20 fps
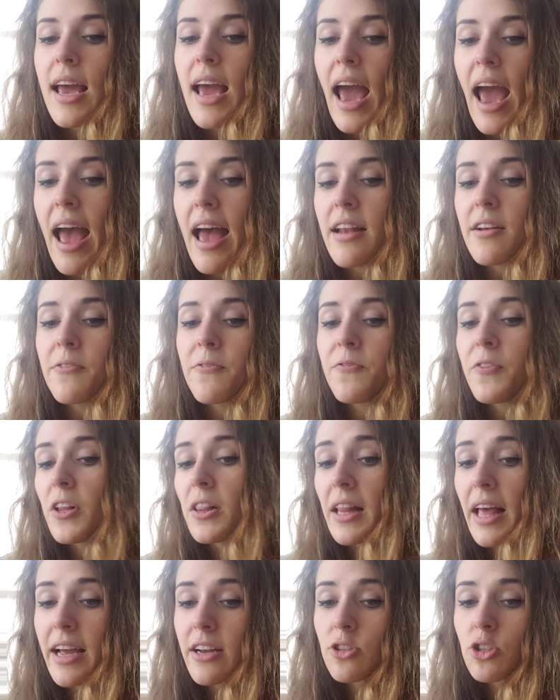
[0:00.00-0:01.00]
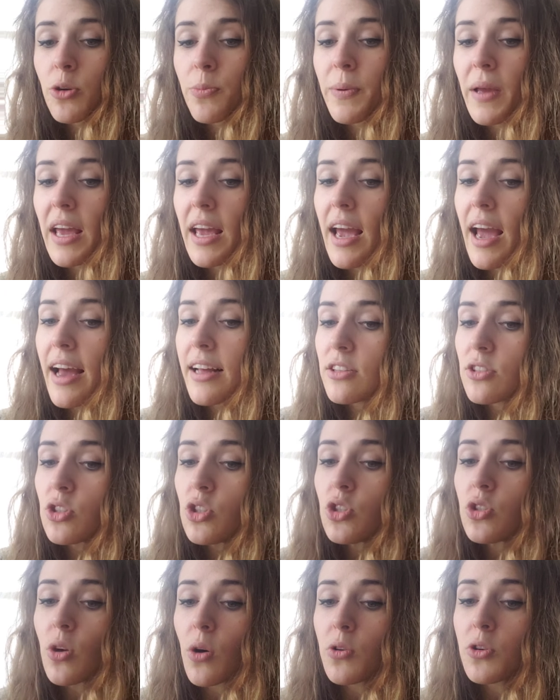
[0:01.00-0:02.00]
and philanthropy and
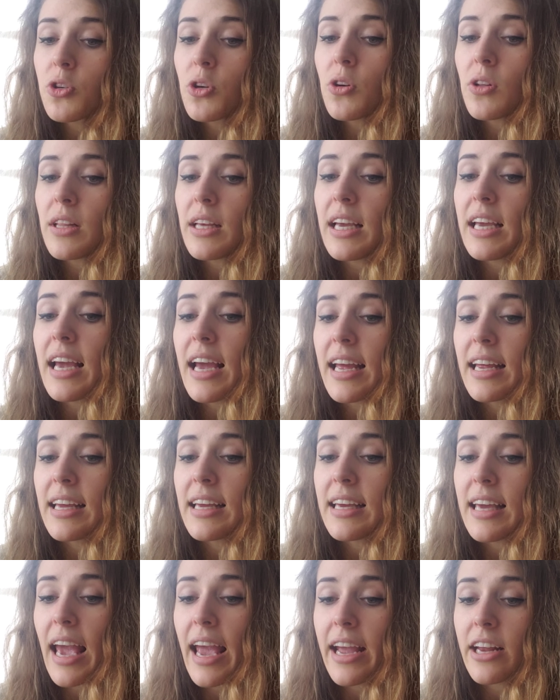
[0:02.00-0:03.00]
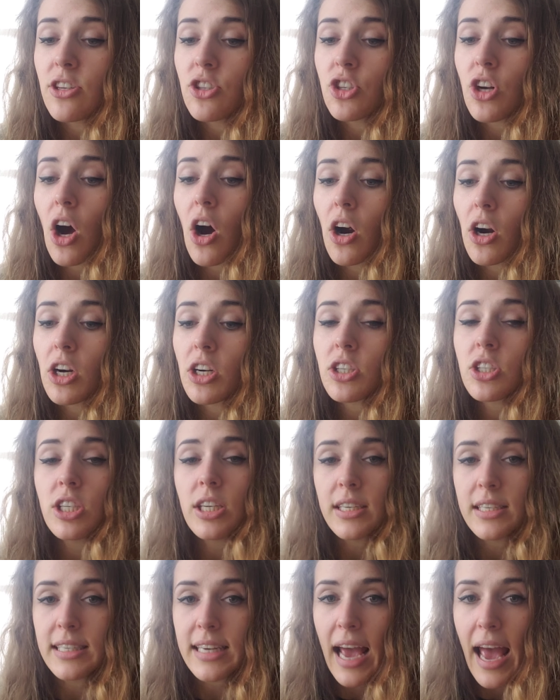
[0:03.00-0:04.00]
socially engaged art
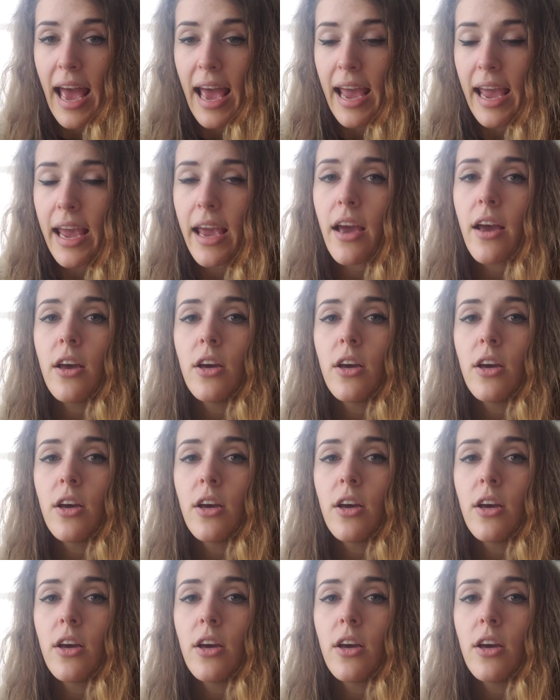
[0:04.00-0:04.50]
today.